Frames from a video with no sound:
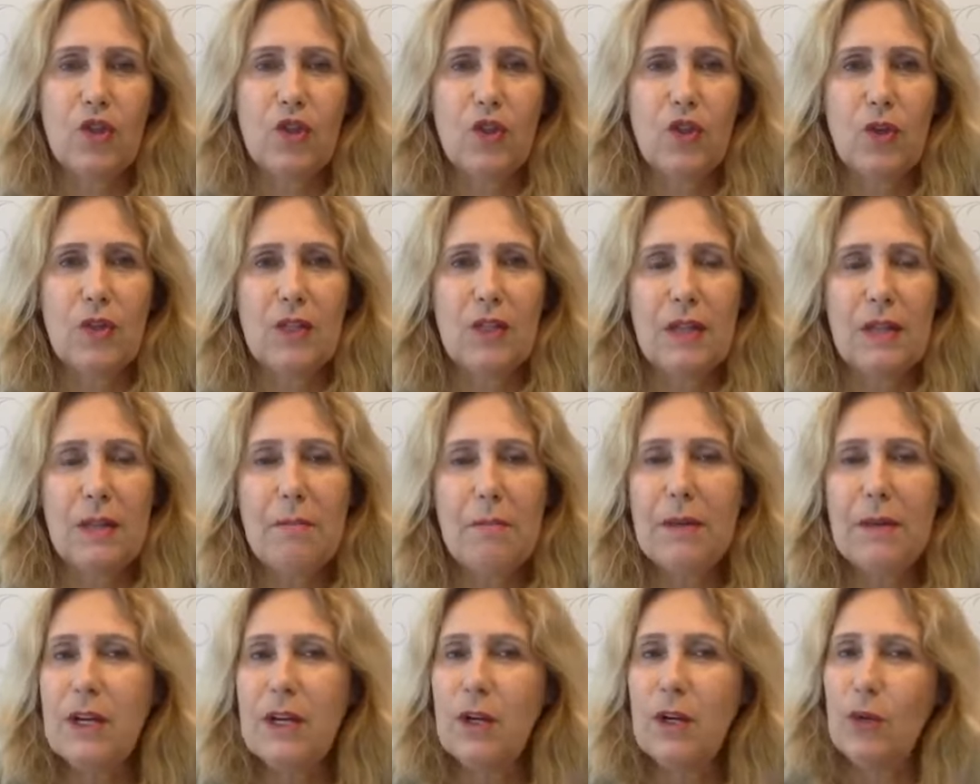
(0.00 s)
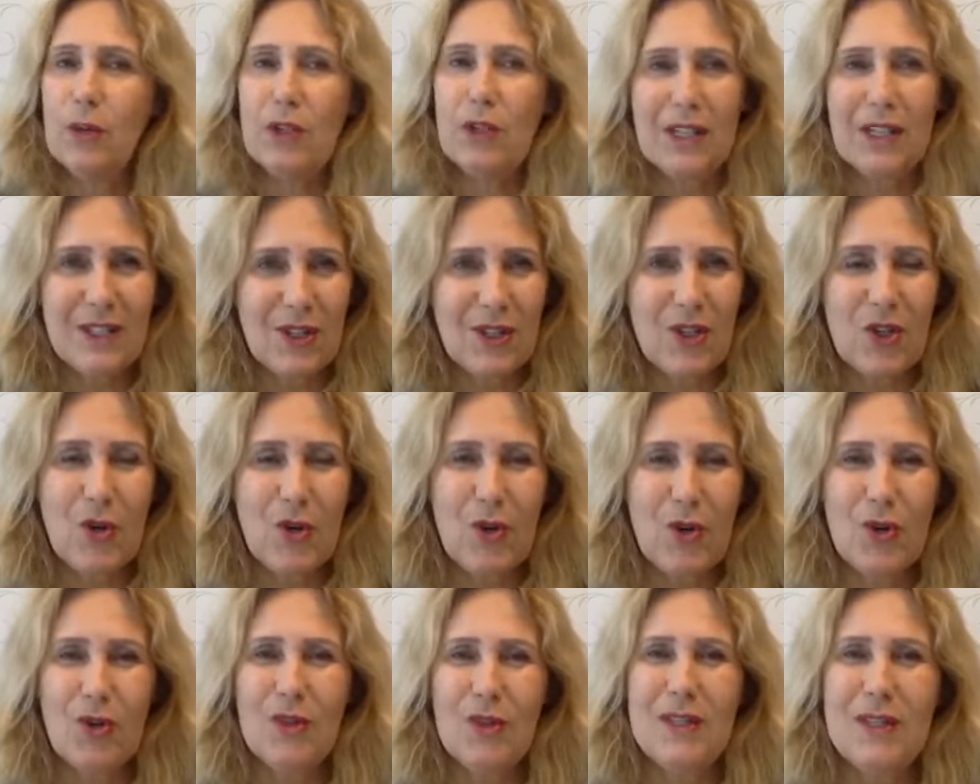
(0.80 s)
So somebody who doesn't
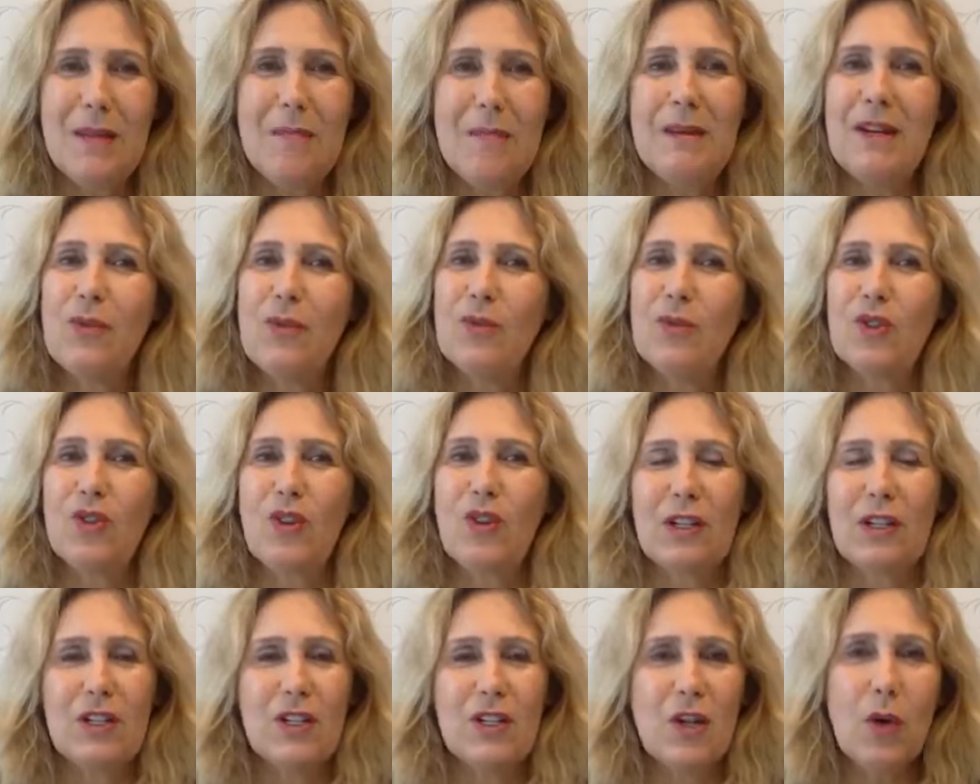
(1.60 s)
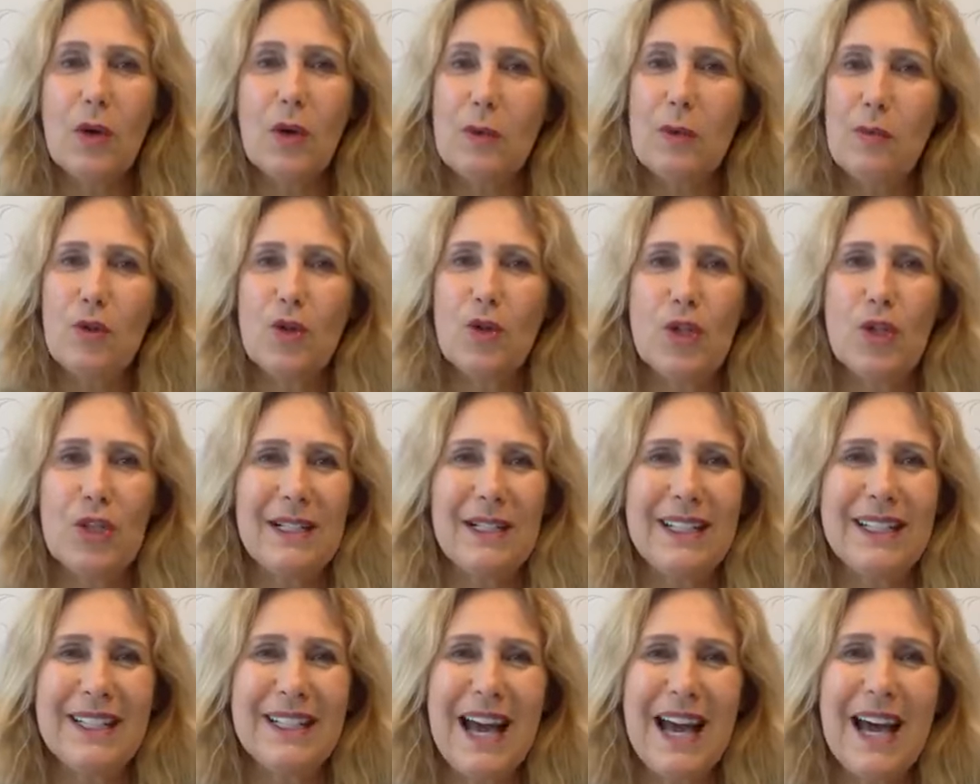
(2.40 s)
know you, somebody who's got no
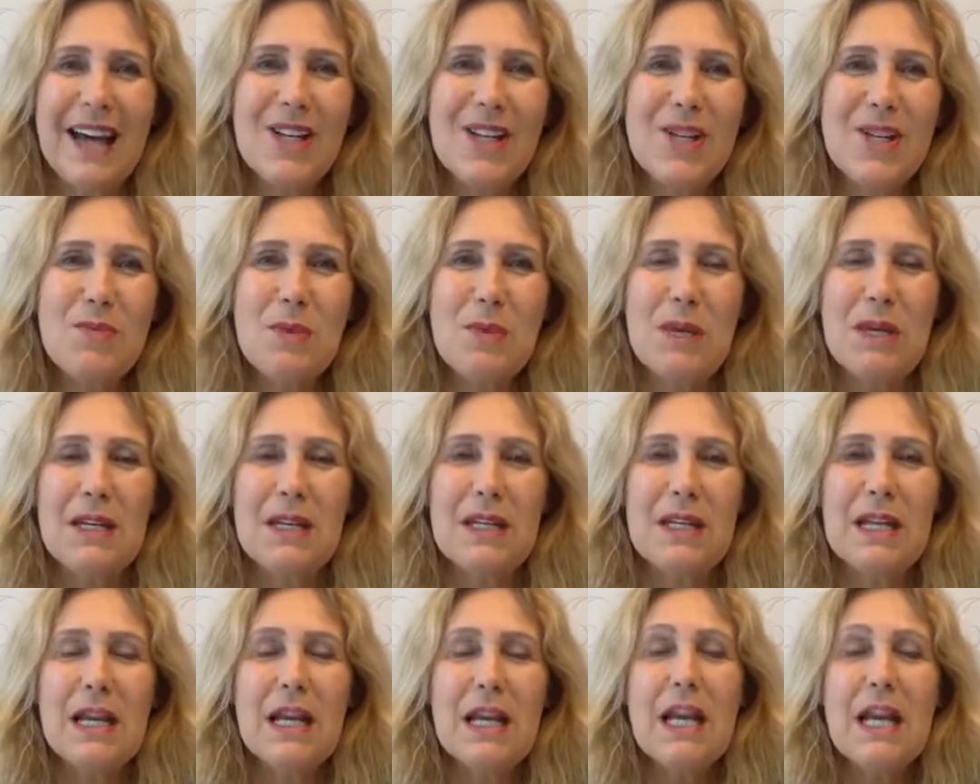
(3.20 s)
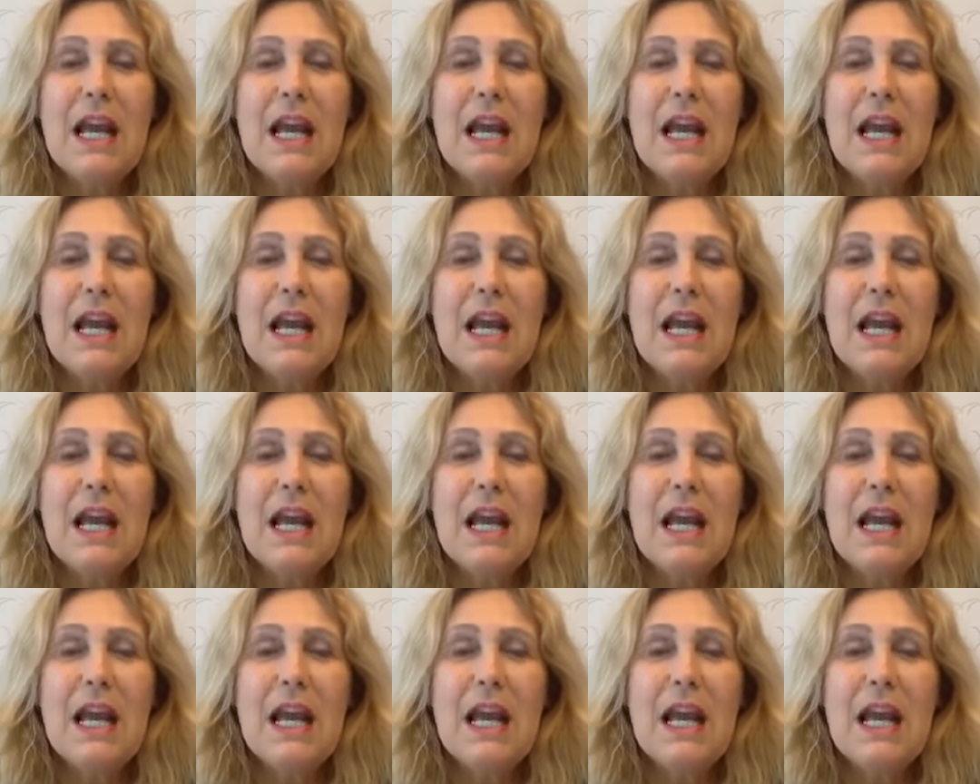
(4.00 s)
emotional attachment,